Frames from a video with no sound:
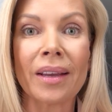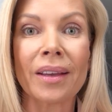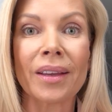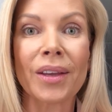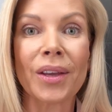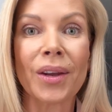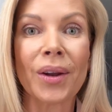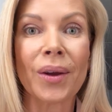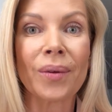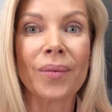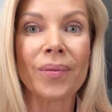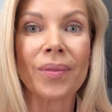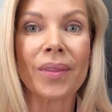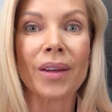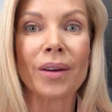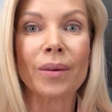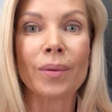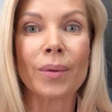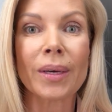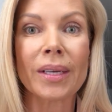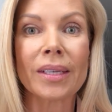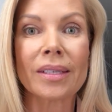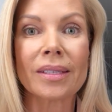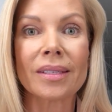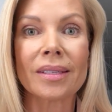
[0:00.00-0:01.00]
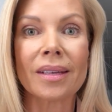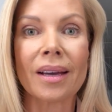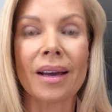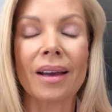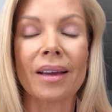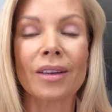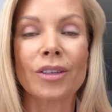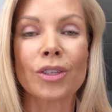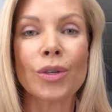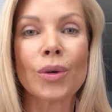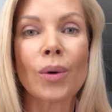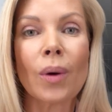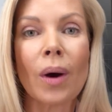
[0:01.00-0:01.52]
You know, there was
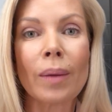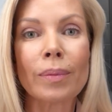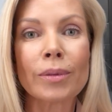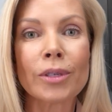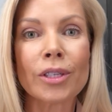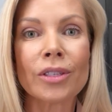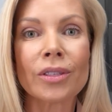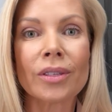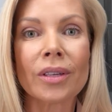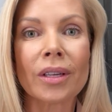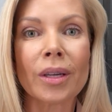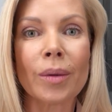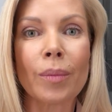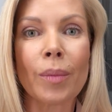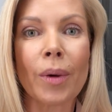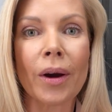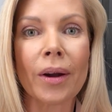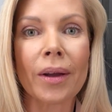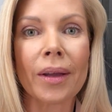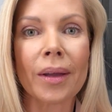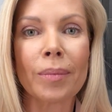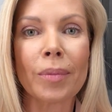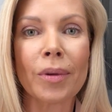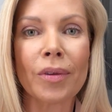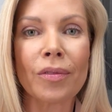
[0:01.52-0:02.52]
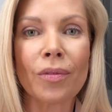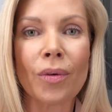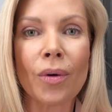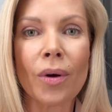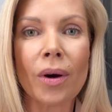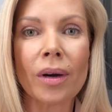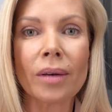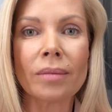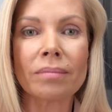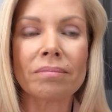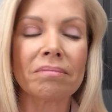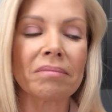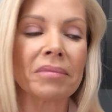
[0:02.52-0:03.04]
2 options on the market
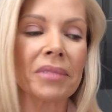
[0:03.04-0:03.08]
before: